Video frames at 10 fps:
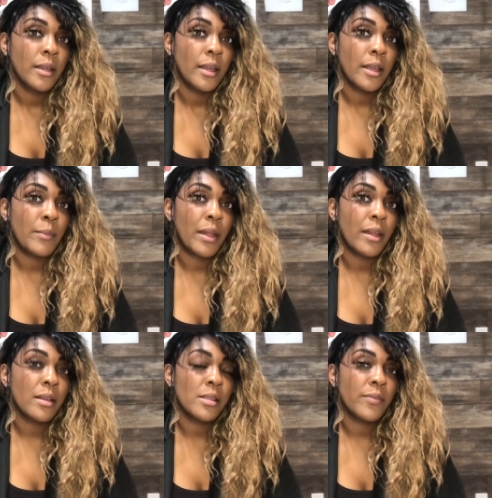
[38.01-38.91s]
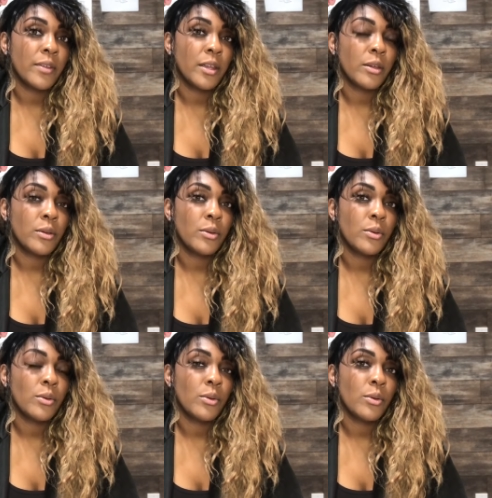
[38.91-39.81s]
In my last video,
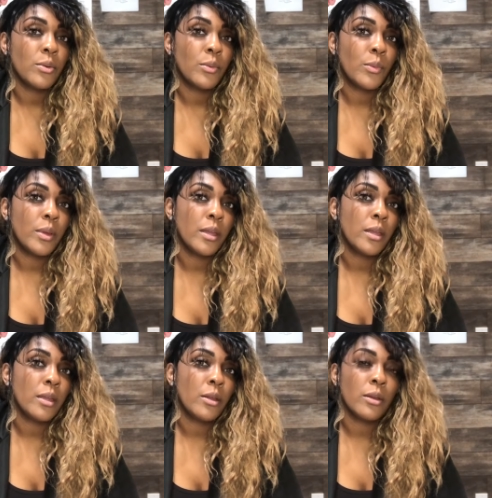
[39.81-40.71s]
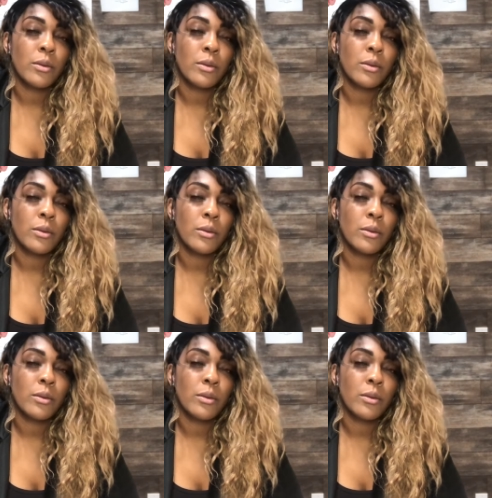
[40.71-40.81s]
we